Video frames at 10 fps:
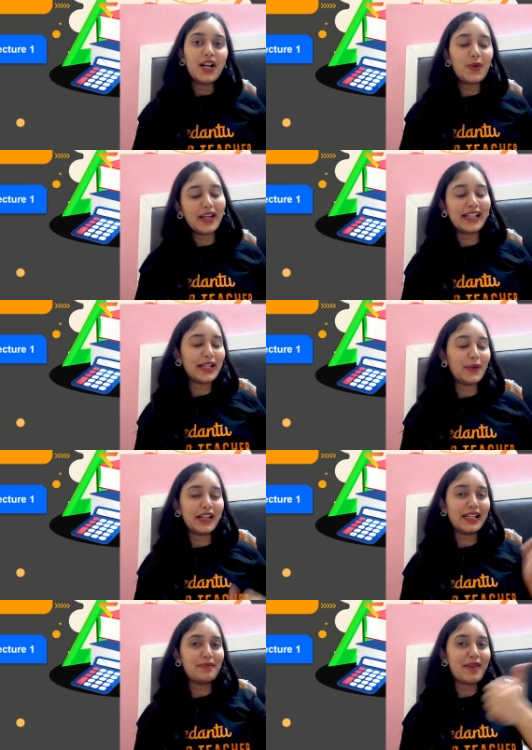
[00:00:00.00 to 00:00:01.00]
quickly
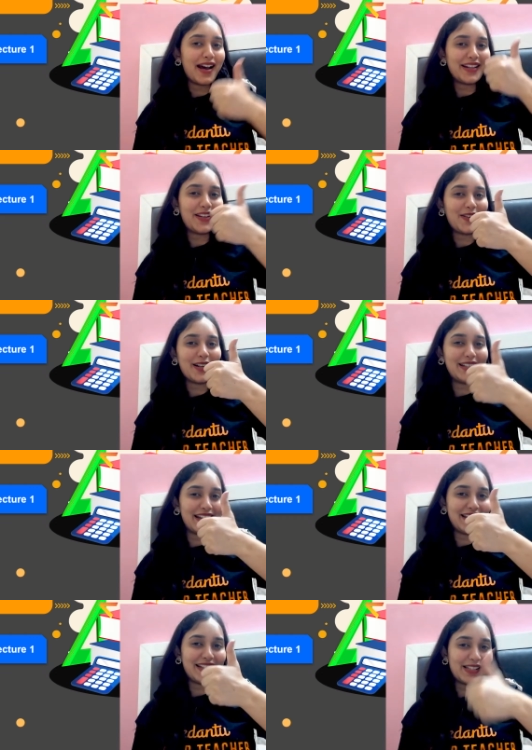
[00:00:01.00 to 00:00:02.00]
mark your
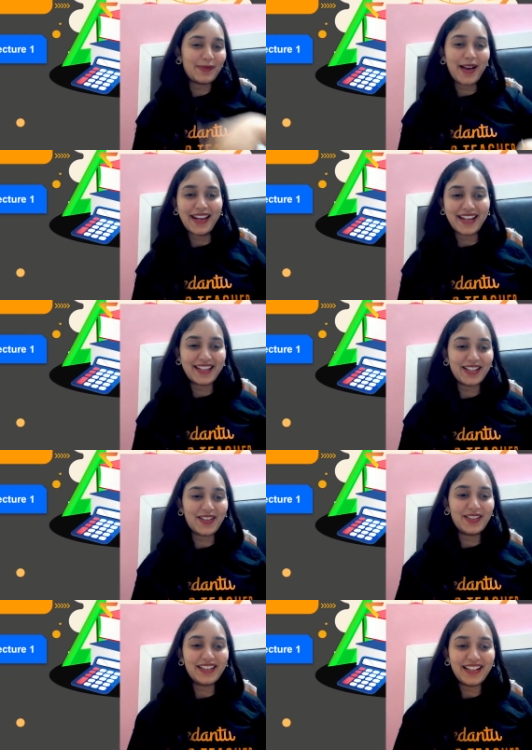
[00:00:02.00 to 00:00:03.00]
attendance by hitting
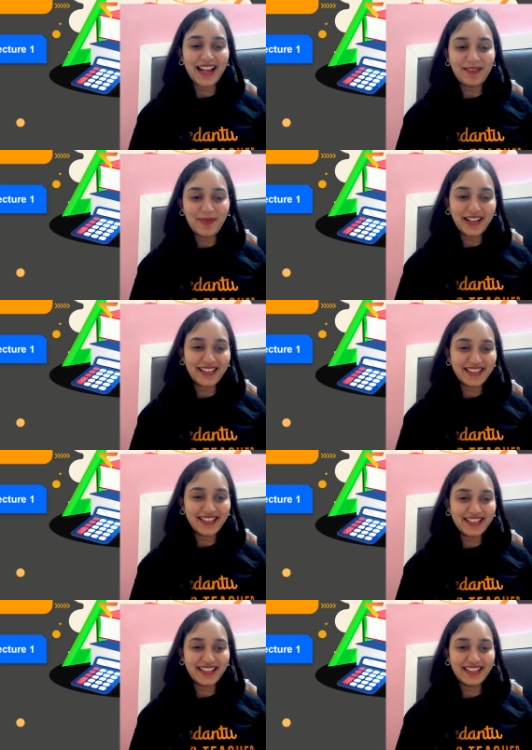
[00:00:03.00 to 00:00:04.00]
on the like
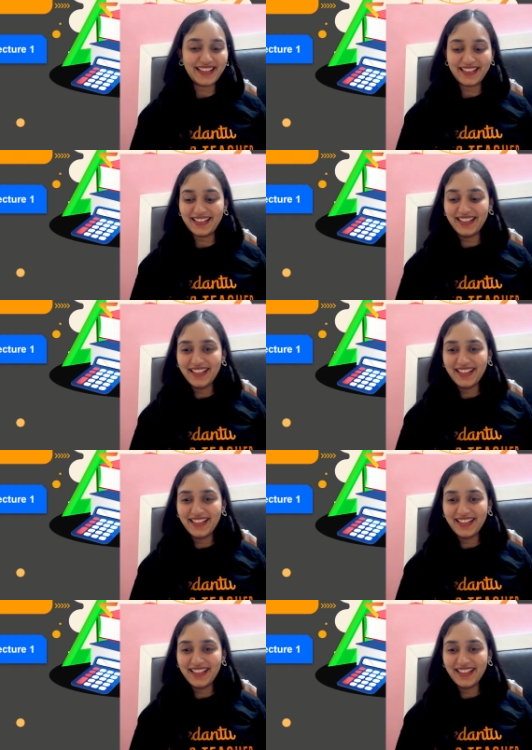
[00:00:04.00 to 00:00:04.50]
button.